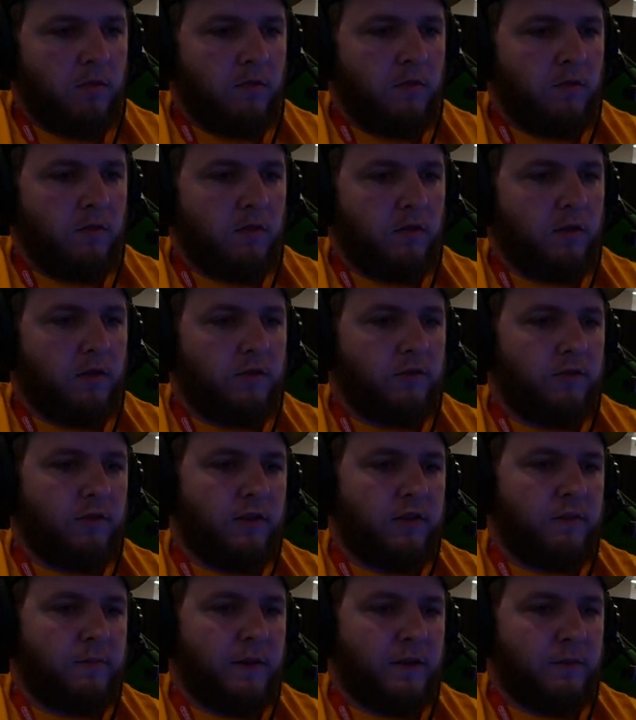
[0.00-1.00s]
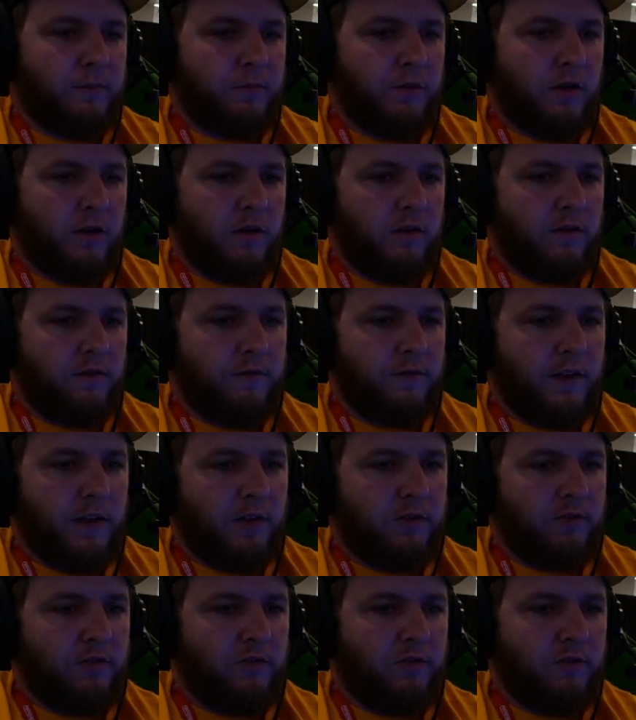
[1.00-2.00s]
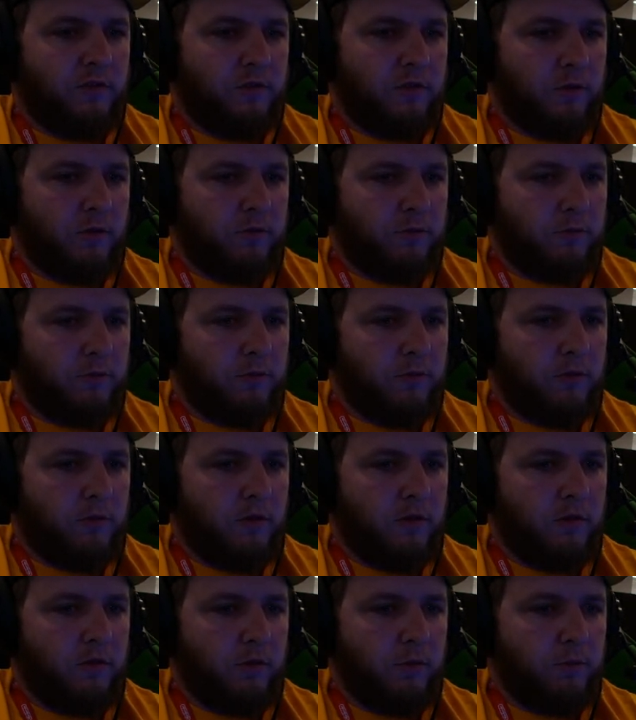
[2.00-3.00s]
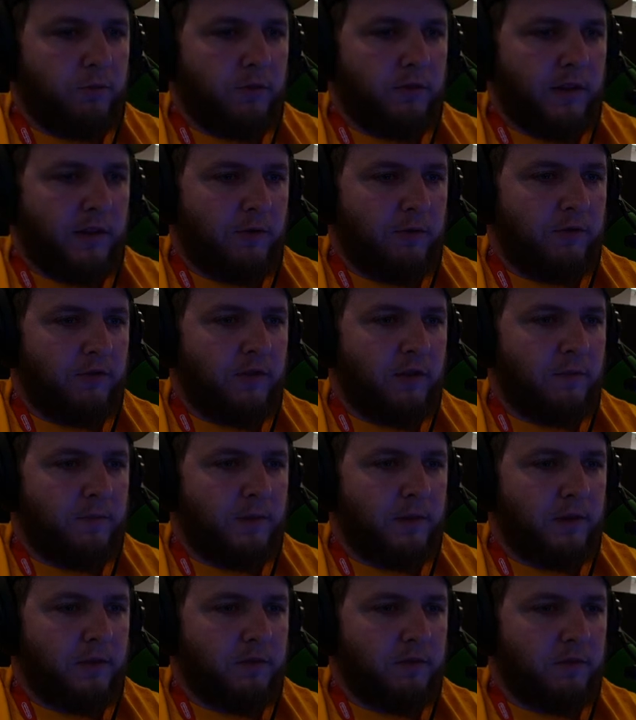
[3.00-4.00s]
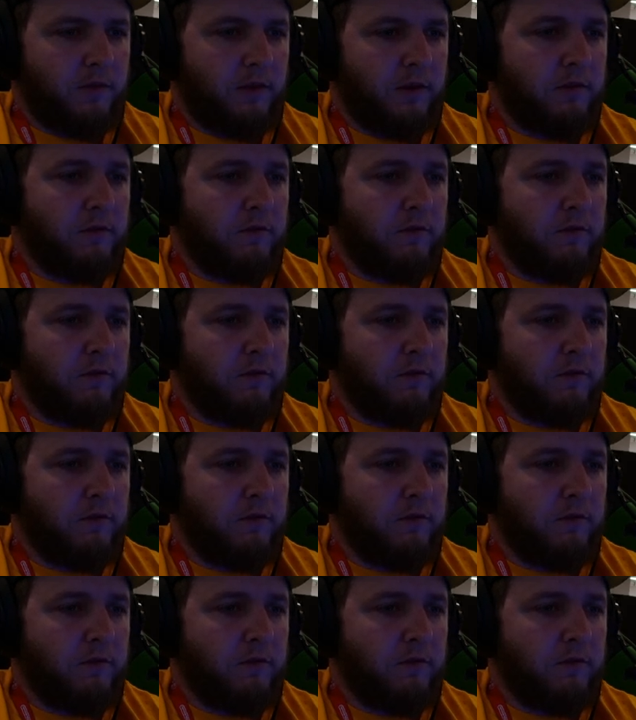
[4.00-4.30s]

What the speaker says: Alright, so that's about probably the fastest you can go through a loop without skipping it.